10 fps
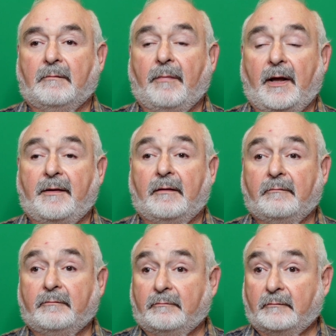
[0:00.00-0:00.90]
But
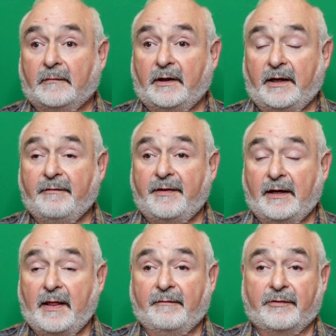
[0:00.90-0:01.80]
even the
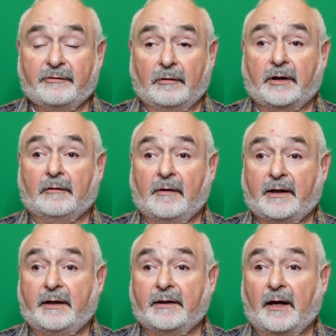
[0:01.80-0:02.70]
11th Circuit
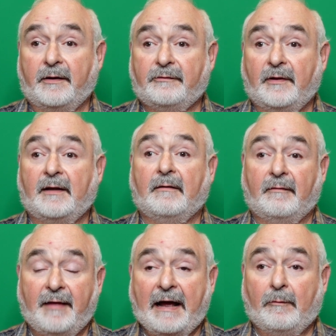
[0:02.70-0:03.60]
recognized that
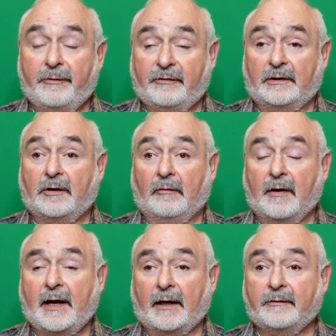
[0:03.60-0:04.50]
that was
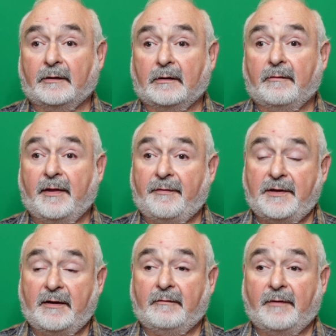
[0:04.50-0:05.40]
incorrect, that
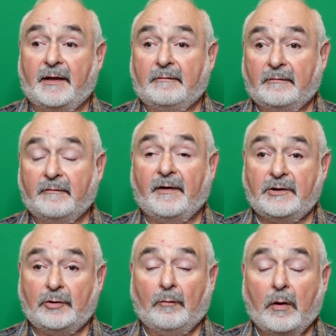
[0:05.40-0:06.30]
the, that the
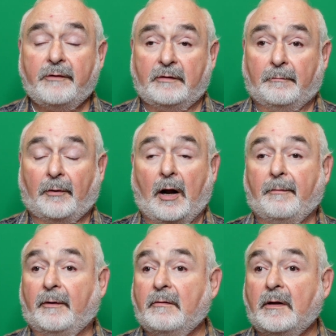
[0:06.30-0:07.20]
venue was
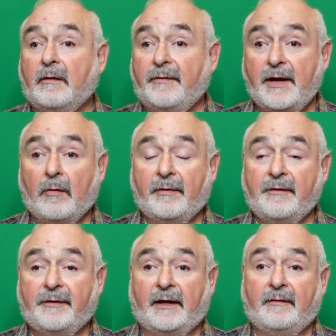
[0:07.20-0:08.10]
improper. The only
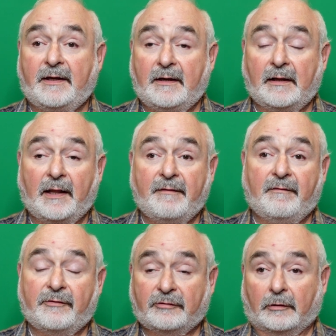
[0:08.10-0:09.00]
thing the
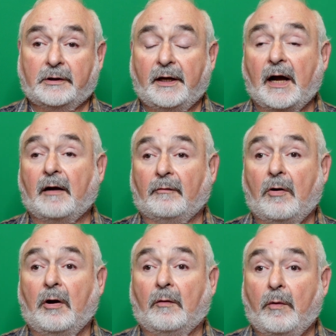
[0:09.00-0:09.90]
11th Circuit got
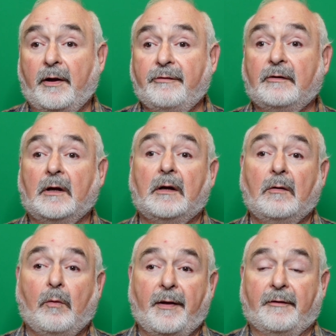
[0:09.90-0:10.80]
wrong was
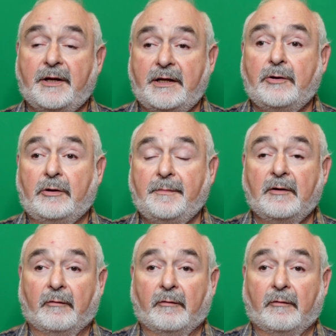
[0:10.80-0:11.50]
whether he could be